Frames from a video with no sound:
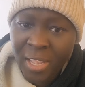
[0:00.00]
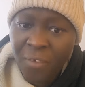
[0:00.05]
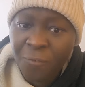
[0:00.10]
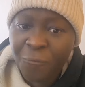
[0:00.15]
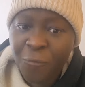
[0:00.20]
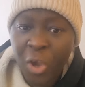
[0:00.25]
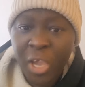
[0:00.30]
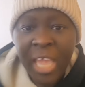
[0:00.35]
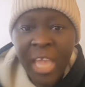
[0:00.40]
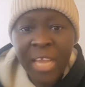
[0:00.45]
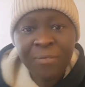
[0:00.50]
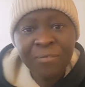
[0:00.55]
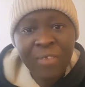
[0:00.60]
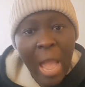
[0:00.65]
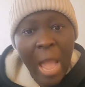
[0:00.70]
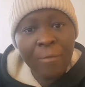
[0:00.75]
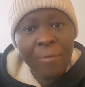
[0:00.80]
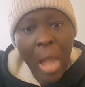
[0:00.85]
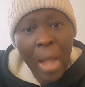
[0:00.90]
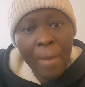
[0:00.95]
Forget
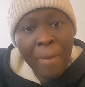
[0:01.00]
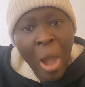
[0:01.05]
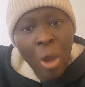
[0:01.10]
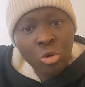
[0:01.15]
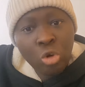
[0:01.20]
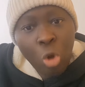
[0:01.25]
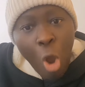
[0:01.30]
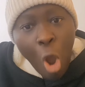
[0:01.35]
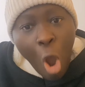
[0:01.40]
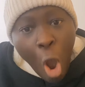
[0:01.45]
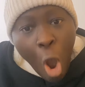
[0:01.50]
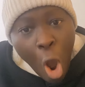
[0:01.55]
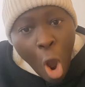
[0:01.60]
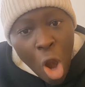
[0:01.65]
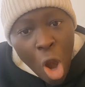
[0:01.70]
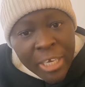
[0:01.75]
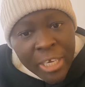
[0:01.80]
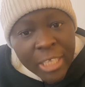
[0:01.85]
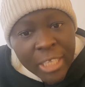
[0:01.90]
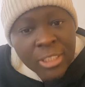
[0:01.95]
about
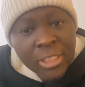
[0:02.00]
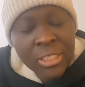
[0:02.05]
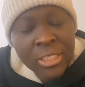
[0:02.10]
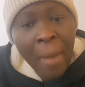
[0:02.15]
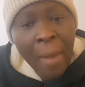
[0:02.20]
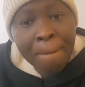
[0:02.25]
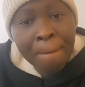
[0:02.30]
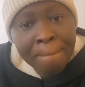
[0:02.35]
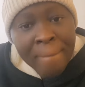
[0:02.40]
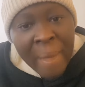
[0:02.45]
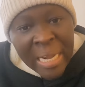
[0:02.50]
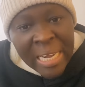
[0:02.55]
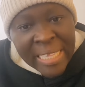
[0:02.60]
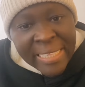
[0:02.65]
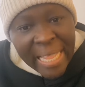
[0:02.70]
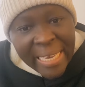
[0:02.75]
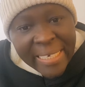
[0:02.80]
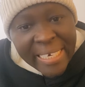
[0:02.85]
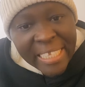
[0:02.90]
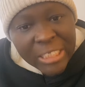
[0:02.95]
all the money
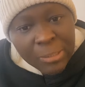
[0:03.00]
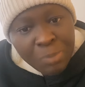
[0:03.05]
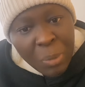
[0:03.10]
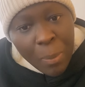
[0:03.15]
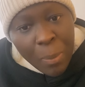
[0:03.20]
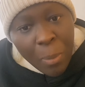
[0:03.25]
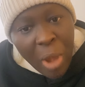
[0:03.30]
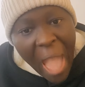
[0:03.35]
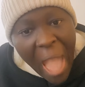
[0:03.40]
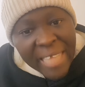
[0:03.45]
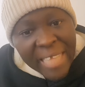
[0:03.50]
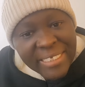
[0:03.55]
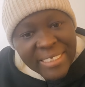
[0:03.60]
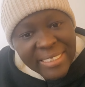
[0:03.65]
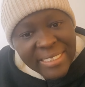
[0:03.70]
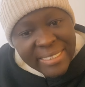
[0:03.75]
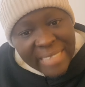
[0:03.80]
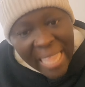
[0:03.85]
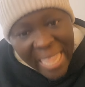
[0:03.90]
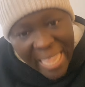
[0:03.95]
that these people are
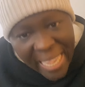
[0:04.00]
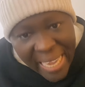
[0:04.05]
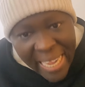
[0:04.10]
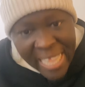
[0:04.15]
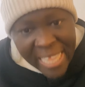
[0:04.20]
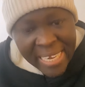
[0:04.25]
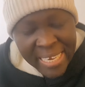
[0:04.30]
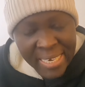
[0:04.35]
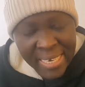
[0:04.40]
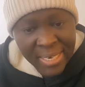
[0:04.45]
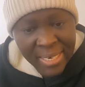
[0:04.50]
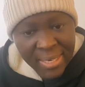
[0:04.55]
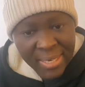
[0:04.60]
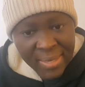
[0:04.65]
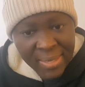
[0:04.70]
stealing